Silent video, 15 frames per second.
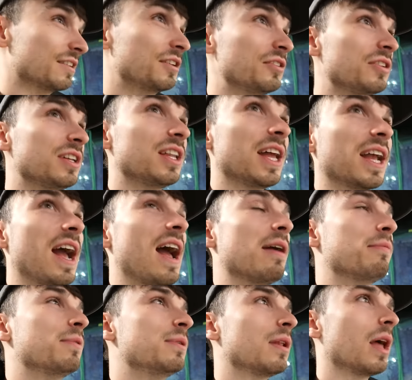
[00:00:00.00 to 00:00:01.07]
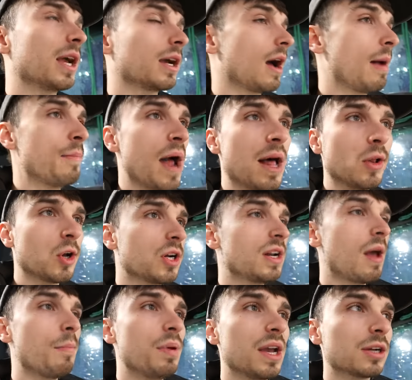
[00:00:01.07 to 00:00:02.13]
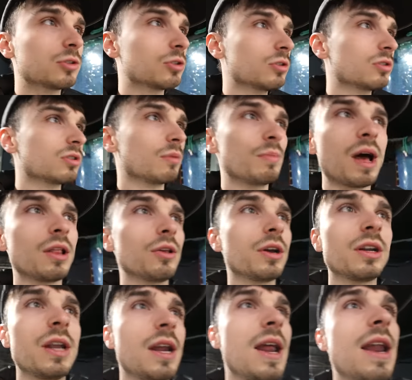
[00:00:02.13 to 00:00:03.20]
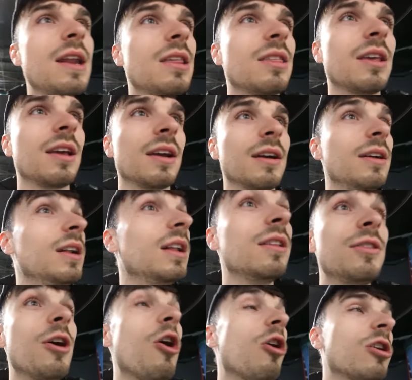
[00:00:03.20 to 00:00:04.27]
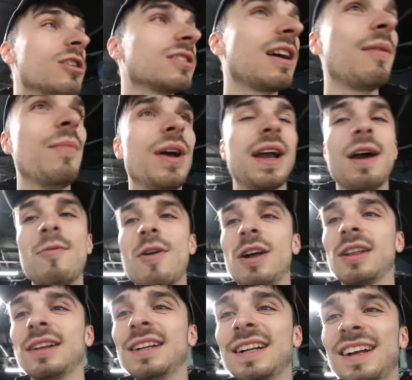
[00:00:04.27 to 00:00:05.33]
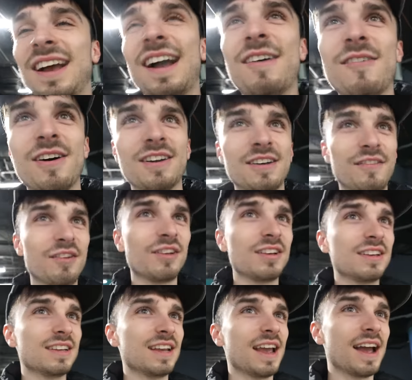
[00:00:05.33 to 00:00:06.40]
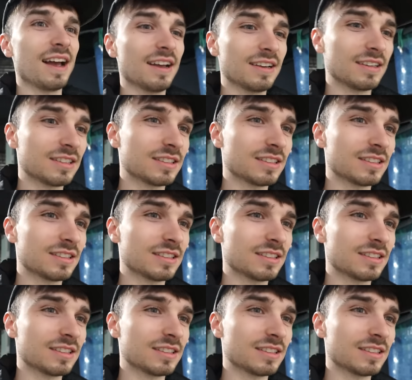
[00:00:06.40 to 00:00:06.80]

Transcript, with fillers: Literally, like I've been like, I'm not looking at pictures. I'm not looking at anything. No, because I'm like, I want, I want to, yeah.